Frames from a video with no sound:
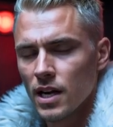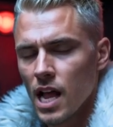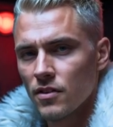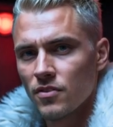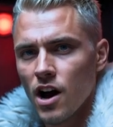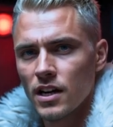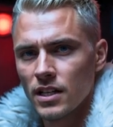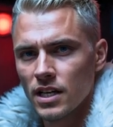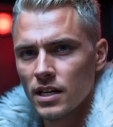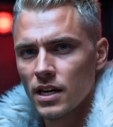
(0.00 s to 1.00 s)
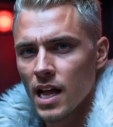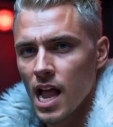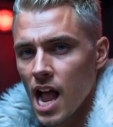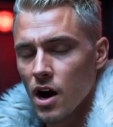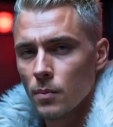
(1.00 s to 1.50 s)
and finally,
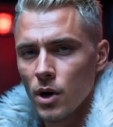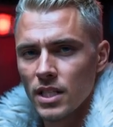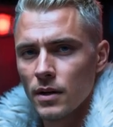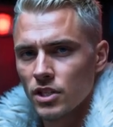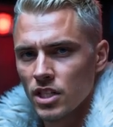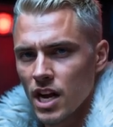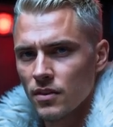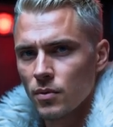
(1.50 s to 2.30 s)
how to bring them to life